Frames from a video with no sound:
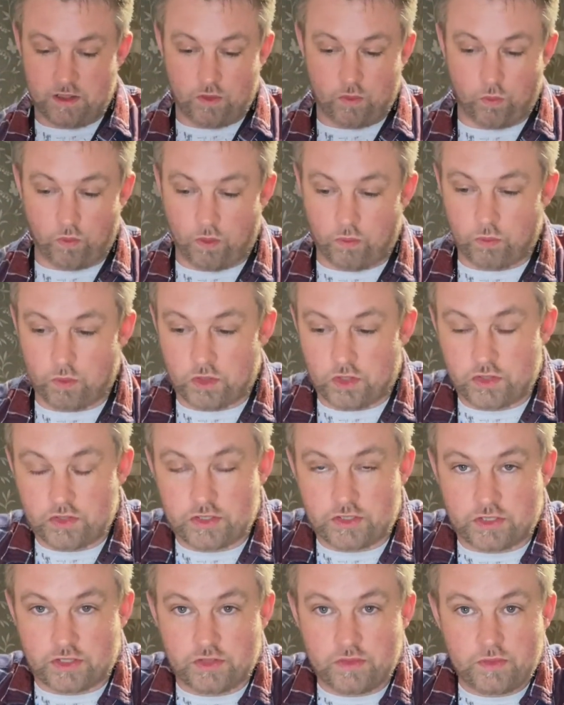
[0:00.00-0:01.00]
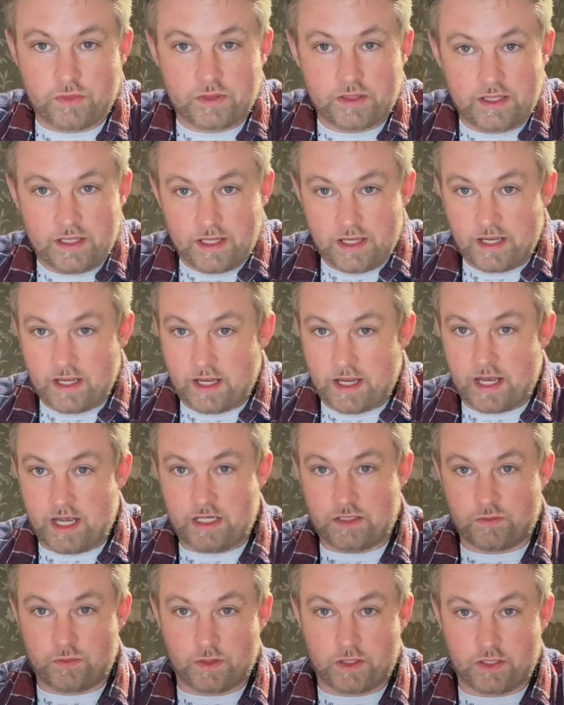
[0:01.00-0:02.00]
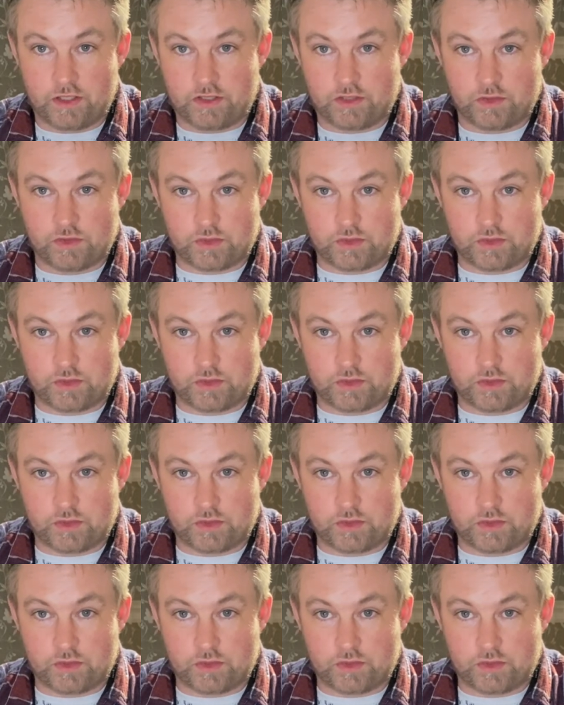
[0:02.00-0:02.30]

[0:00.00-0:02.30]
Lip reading: What we're going to do is we're going to do